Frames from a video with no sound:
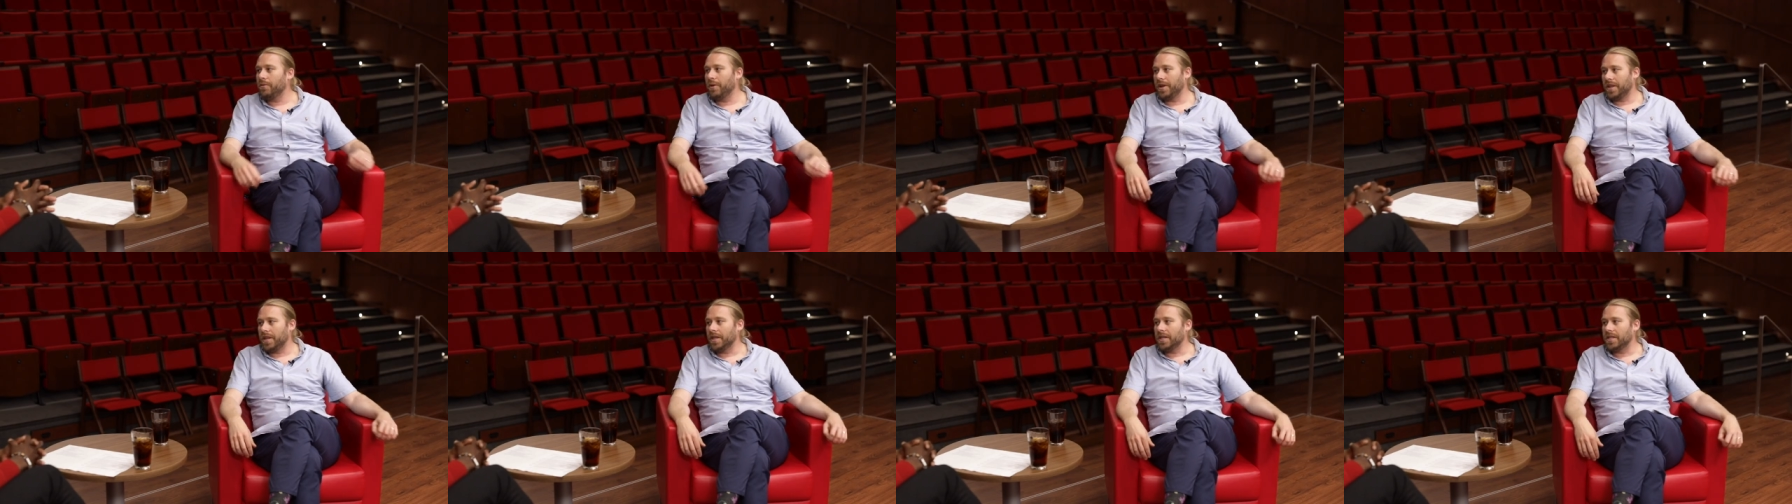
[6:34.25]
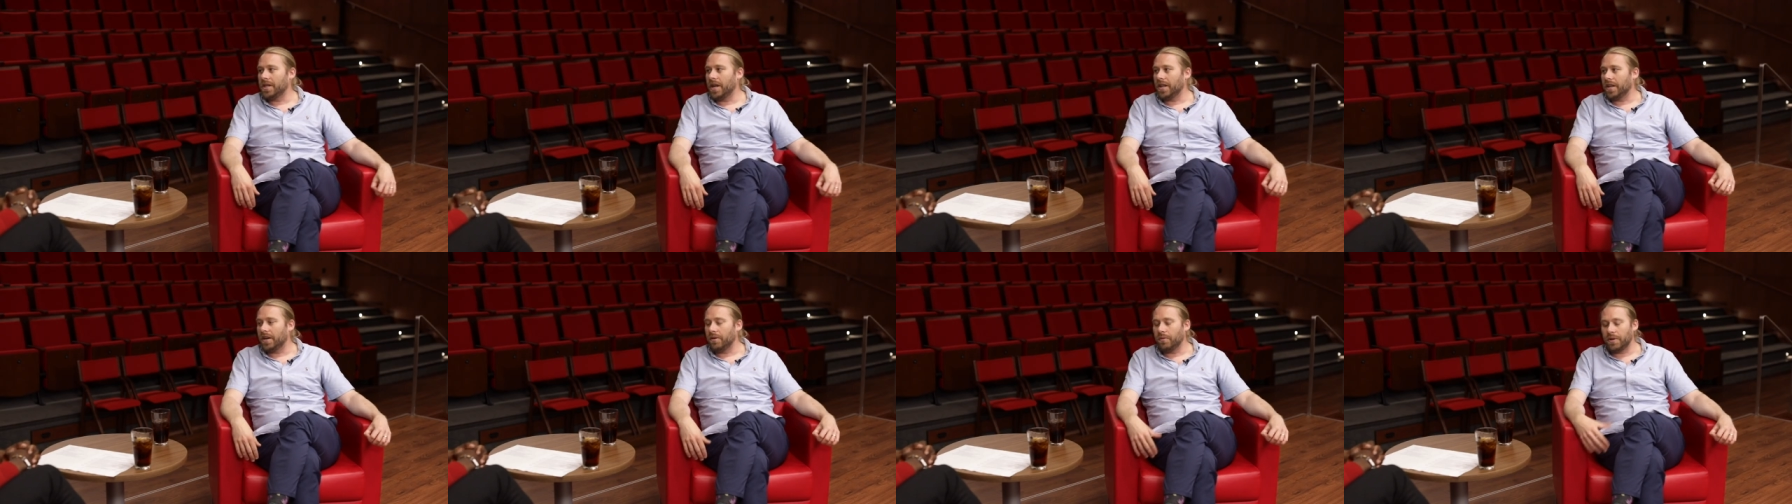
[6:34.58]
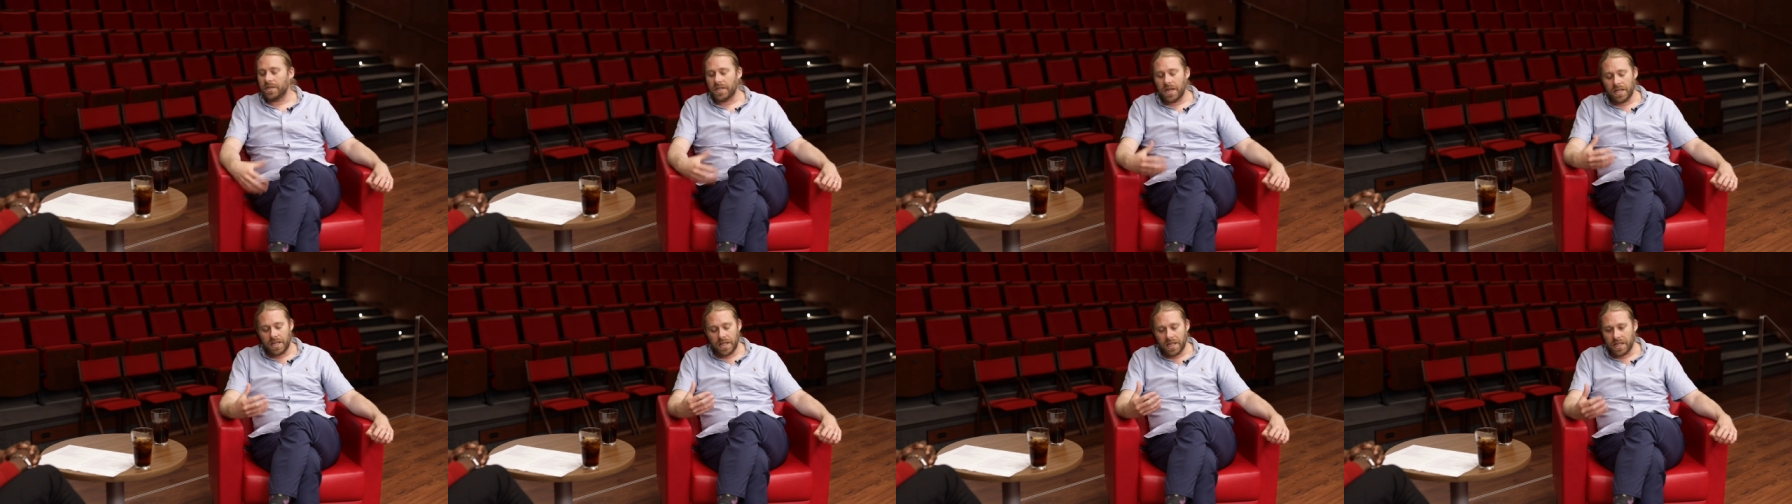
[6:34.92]
with each other,
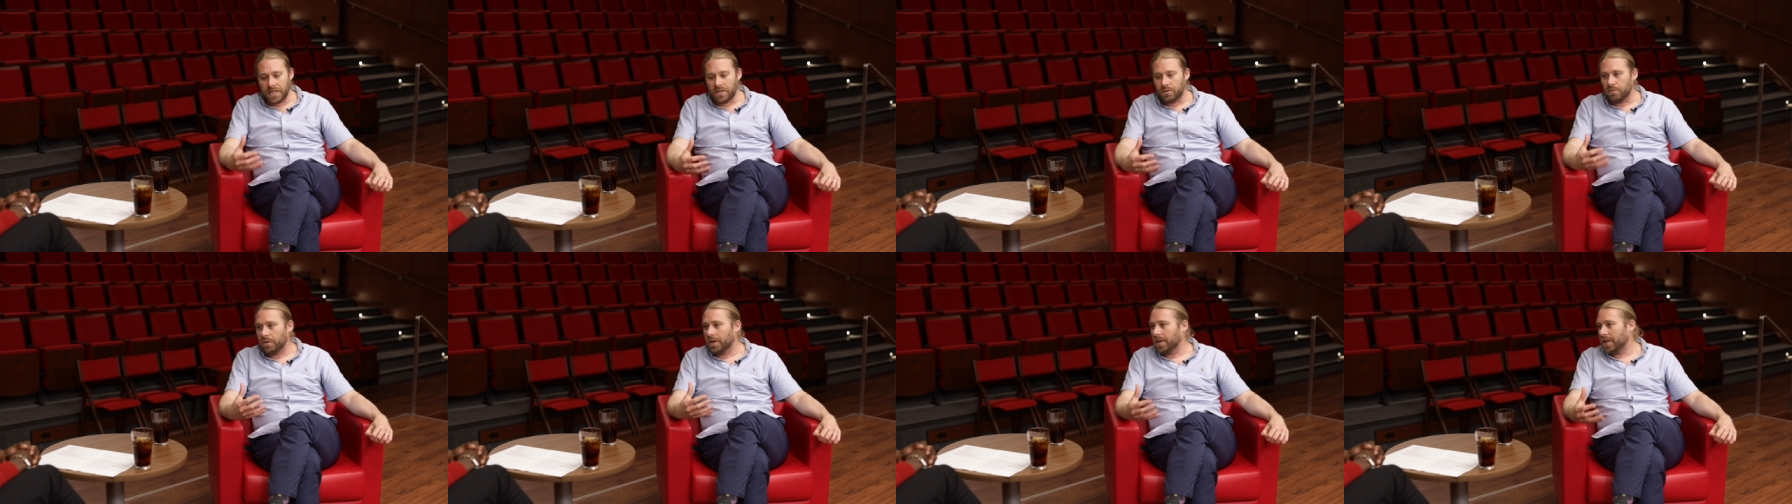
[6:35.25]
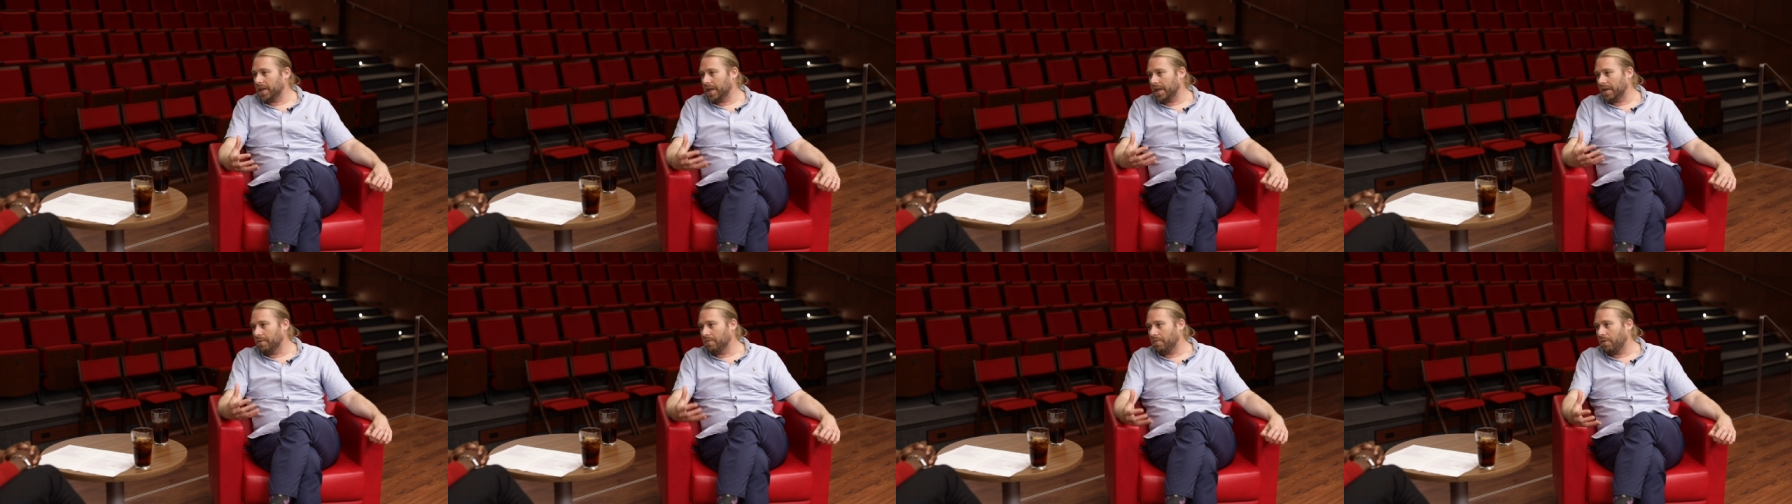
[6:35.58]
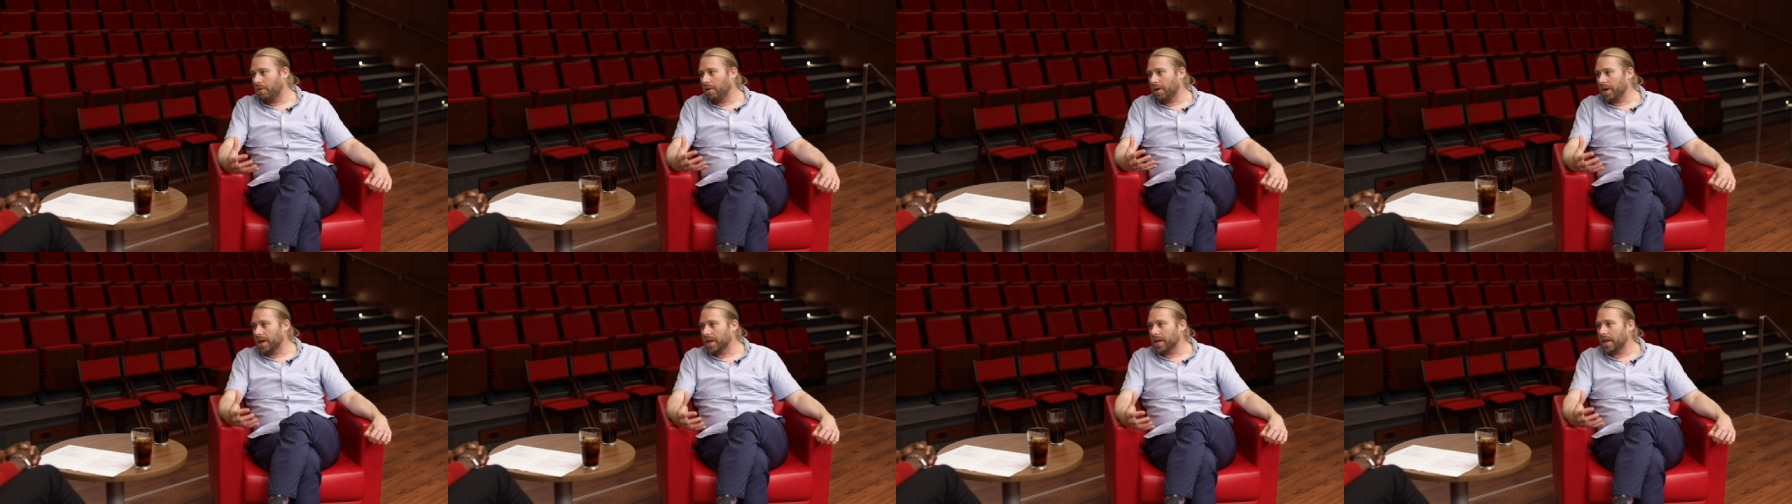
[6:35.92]
which I think is really
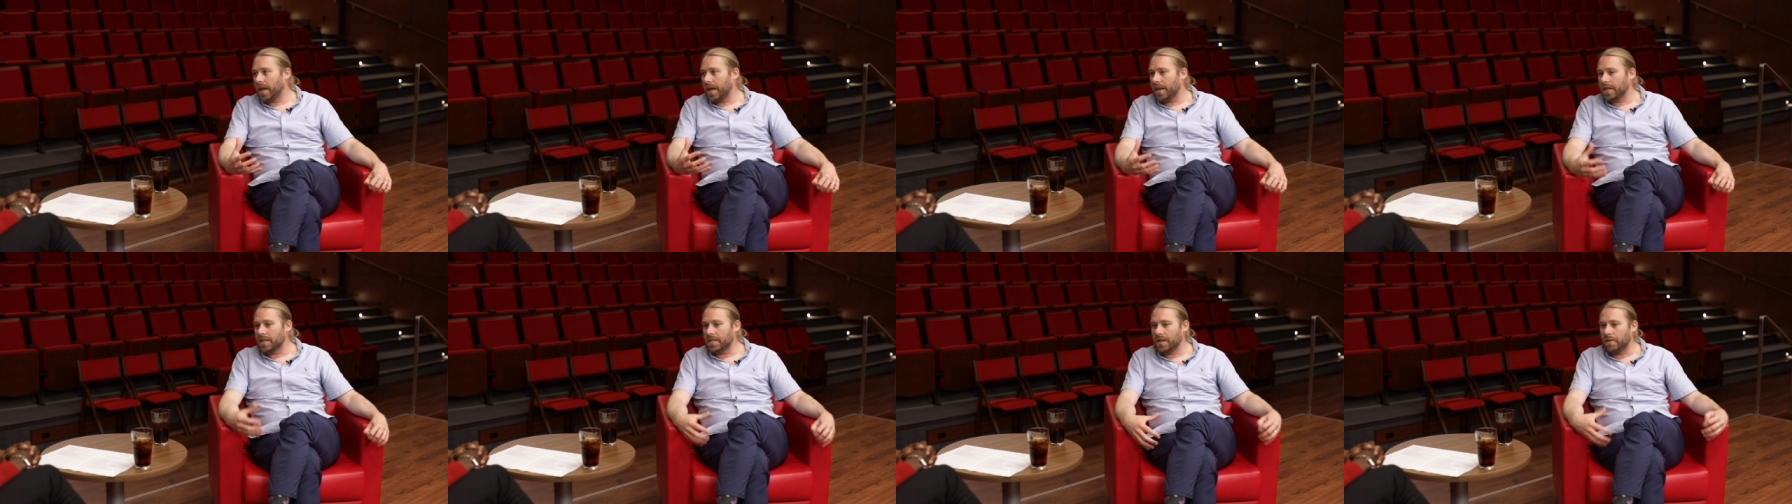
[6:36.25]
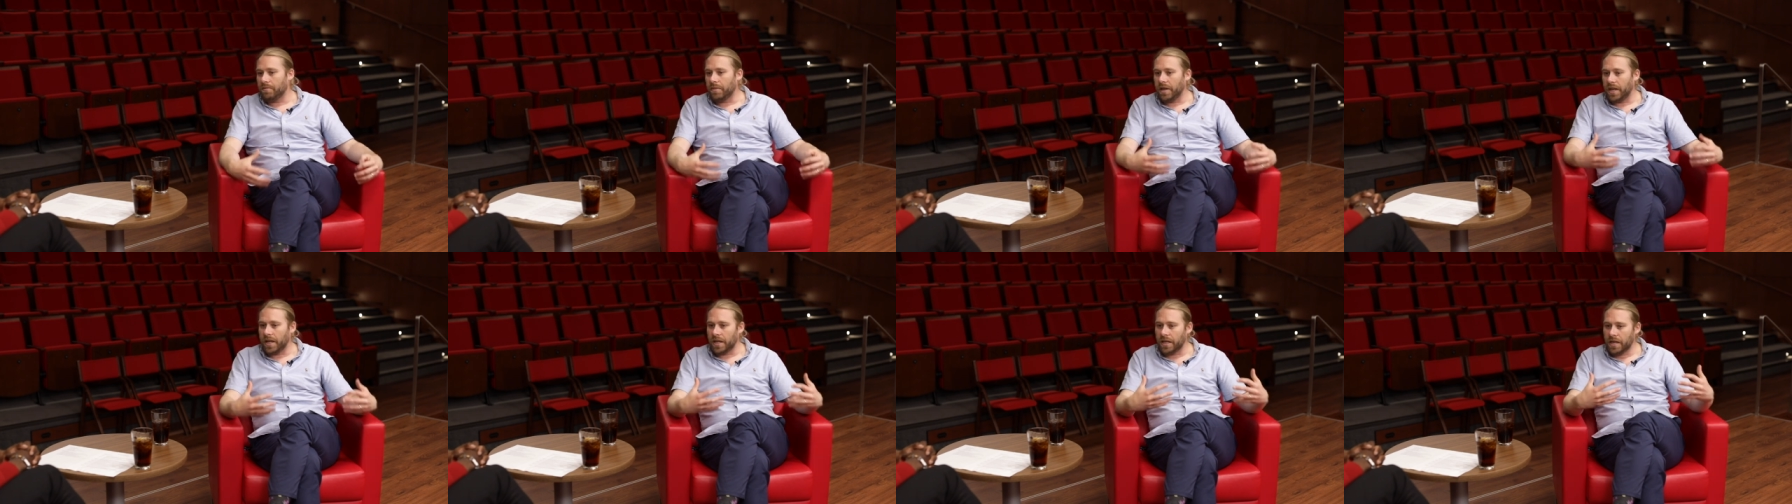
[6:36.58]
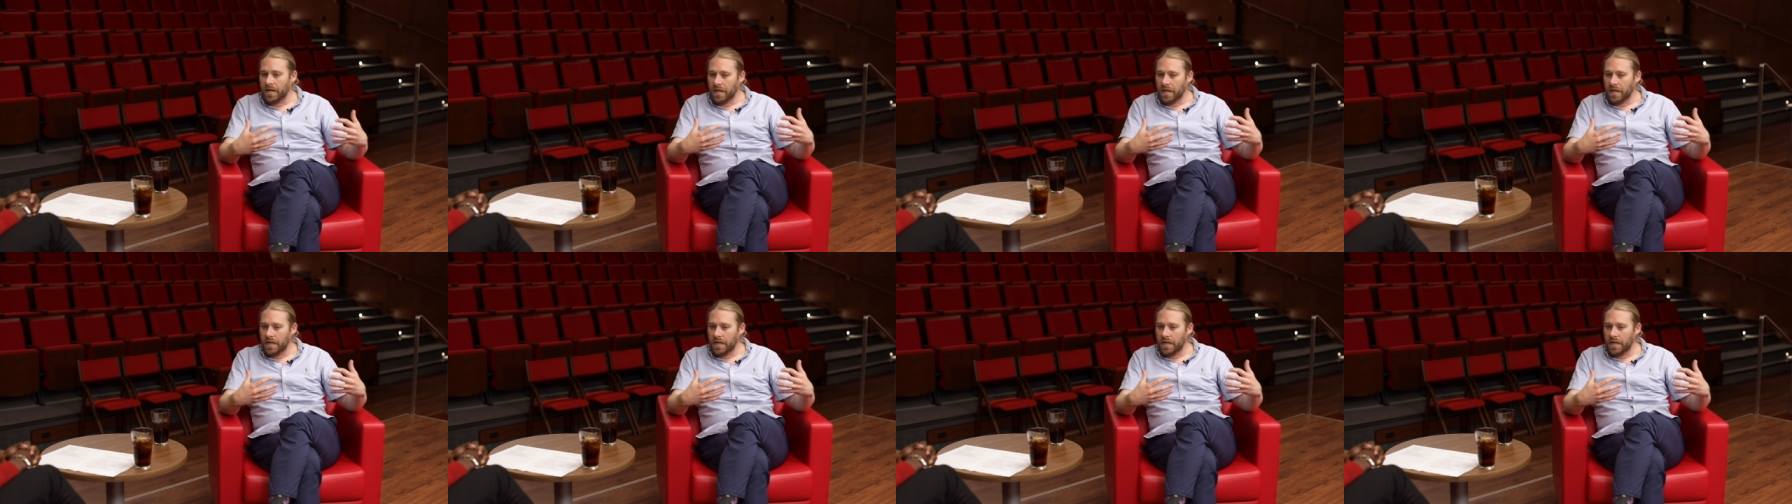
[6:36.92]
important and something.